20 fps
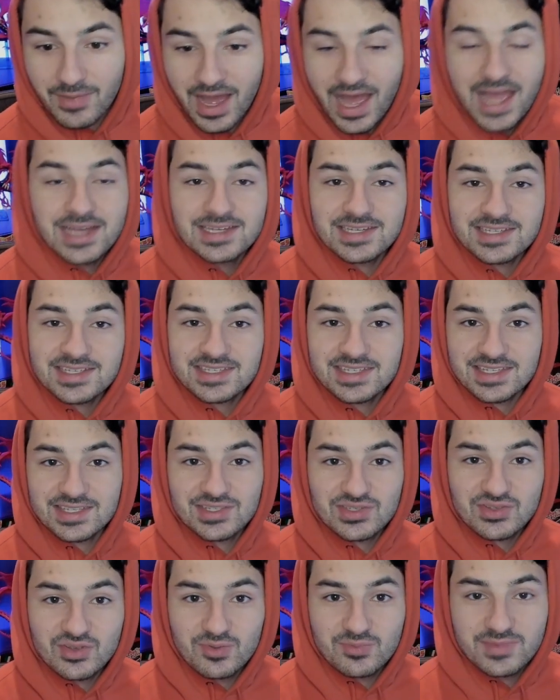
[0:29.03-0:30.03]
I just
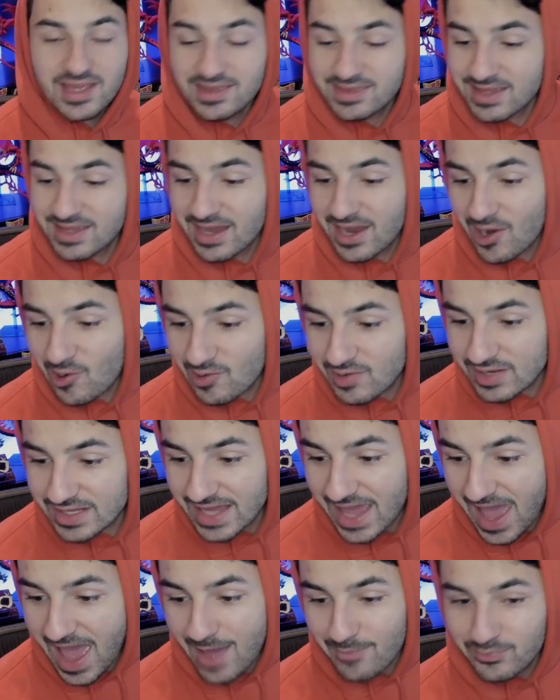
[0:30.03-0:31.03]
assume that they already
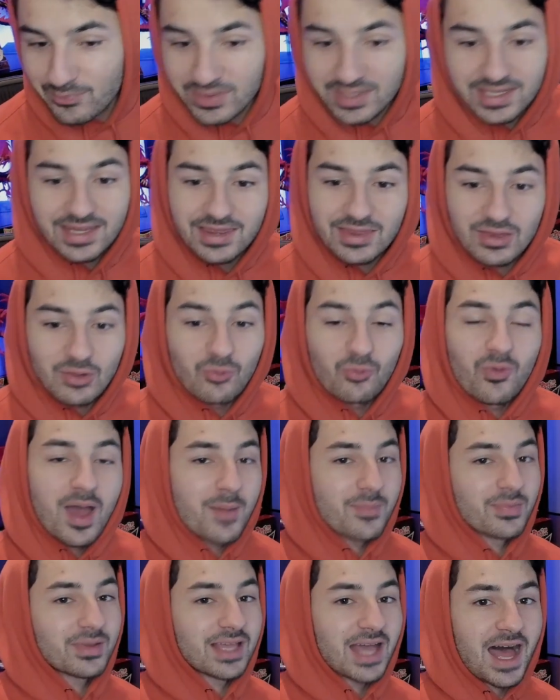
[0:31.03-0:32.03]
happened in the
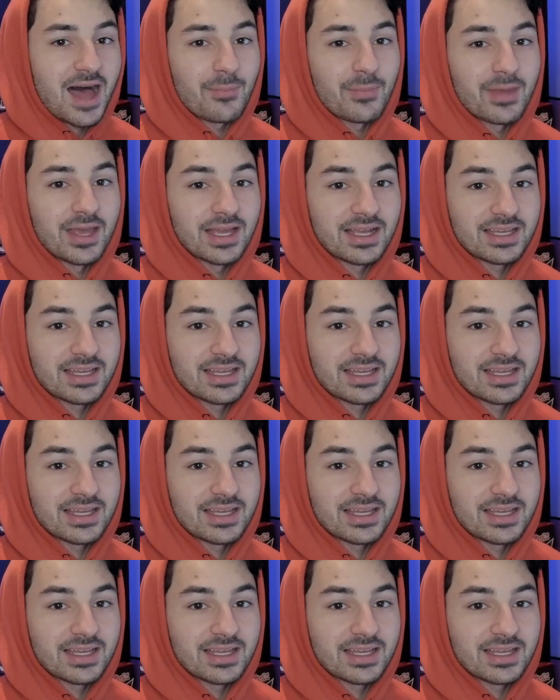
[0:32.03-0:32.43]
webcomic.